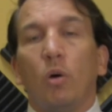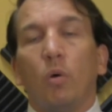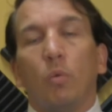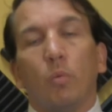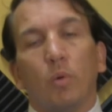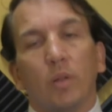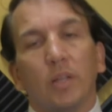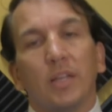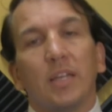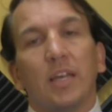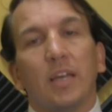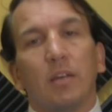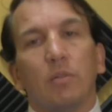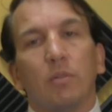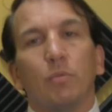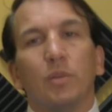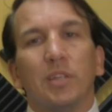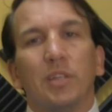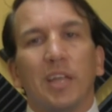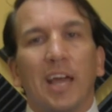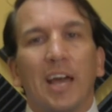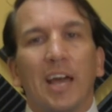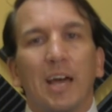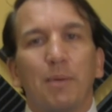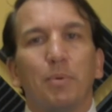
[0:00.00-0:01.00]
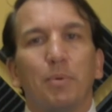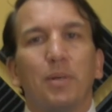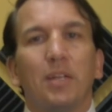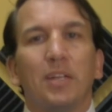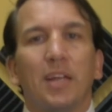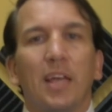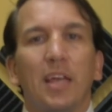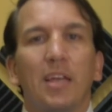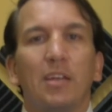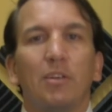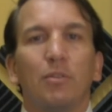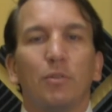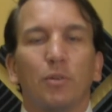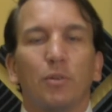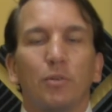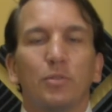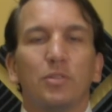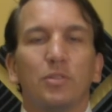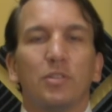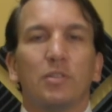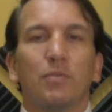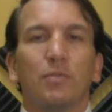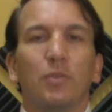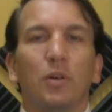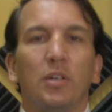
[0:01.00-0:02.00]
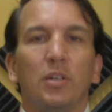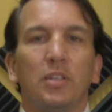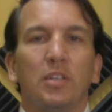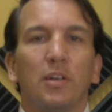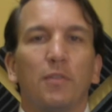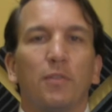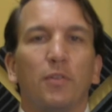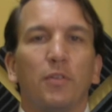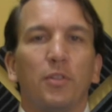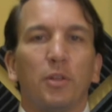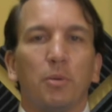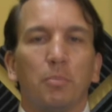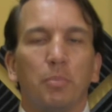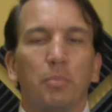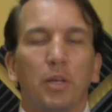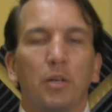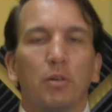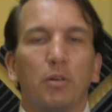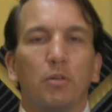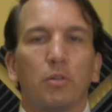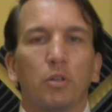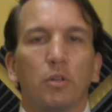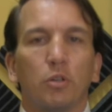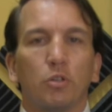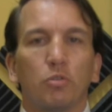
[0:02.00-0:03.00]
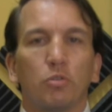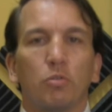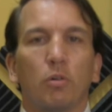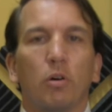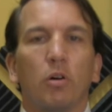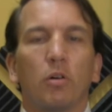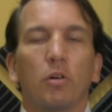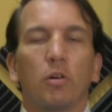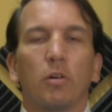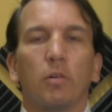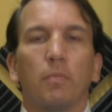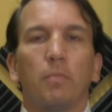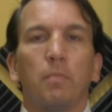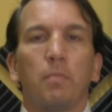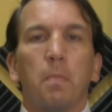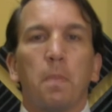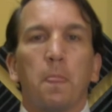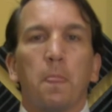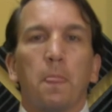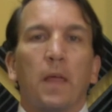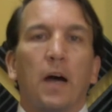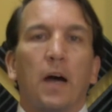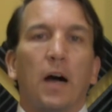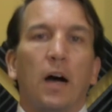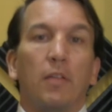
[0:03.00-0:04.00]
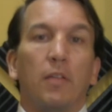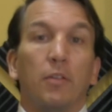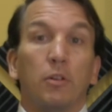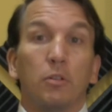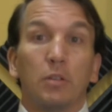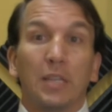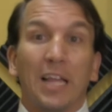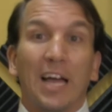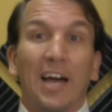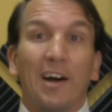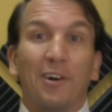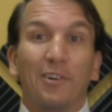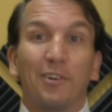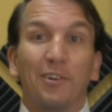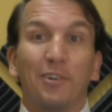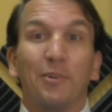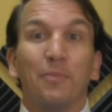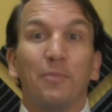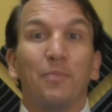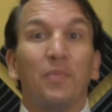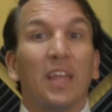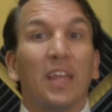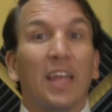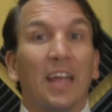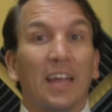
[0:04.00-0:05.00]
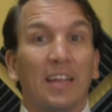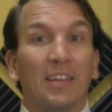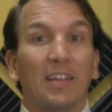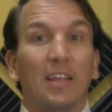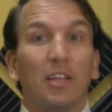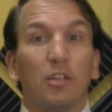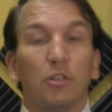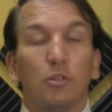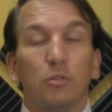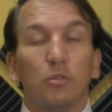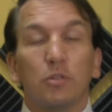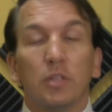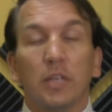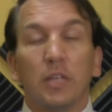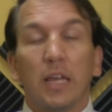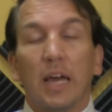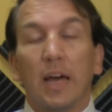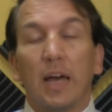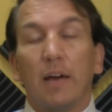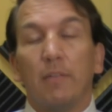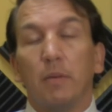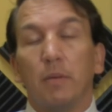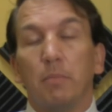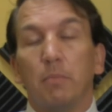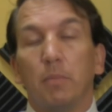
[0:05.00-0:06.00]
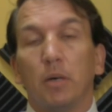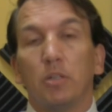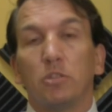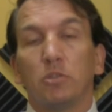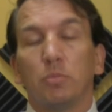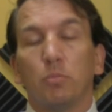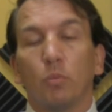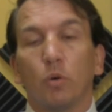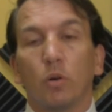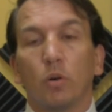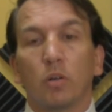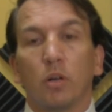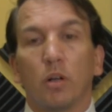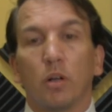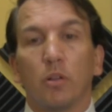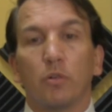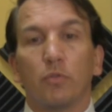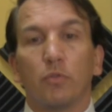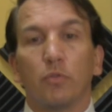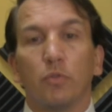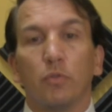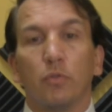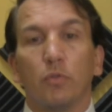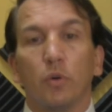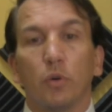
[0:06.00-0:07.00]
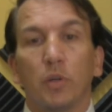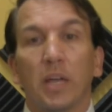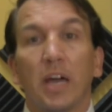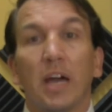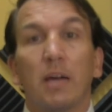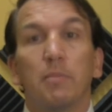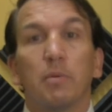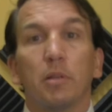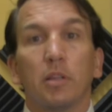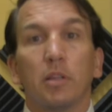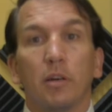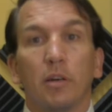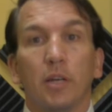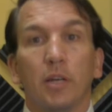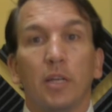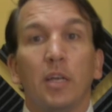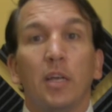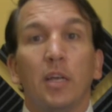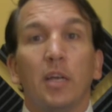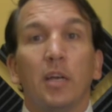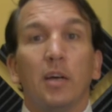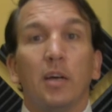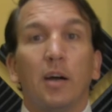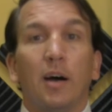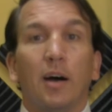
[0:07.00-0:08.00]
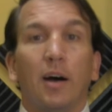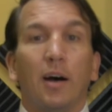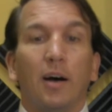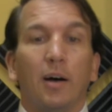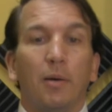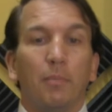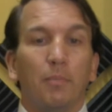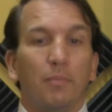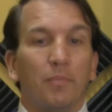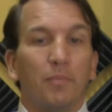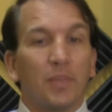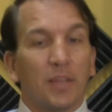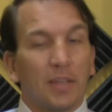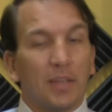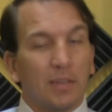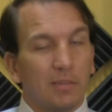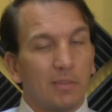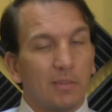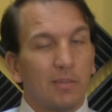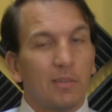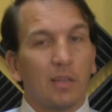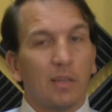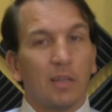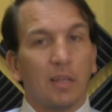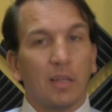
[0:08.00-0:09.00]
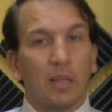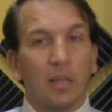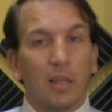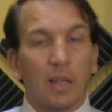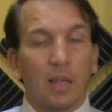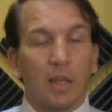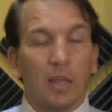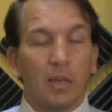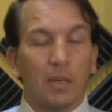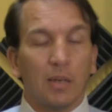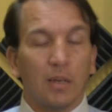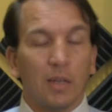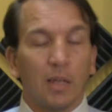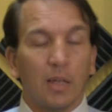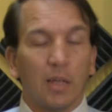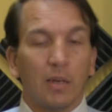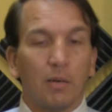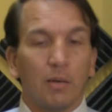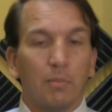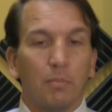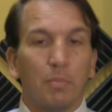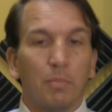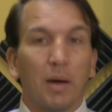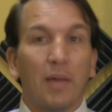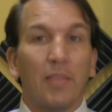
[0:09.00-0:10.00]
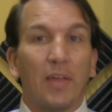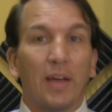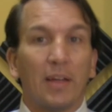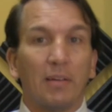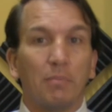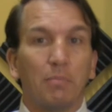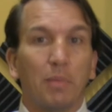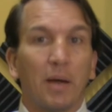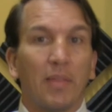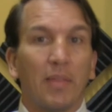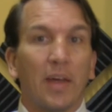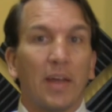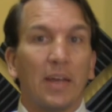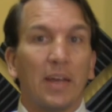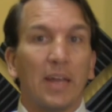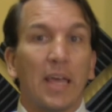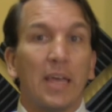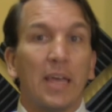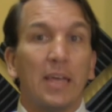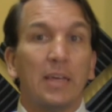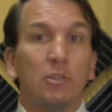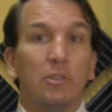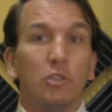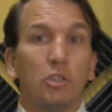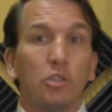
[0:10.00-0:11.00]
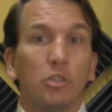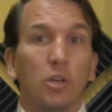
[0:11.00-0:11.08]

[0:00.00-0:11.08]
Well, again, when they happen in 8-year-olds, it's very different. They're bigger, they're stronger, they're louder, and they usually have a much more colorful vocabulary by that age.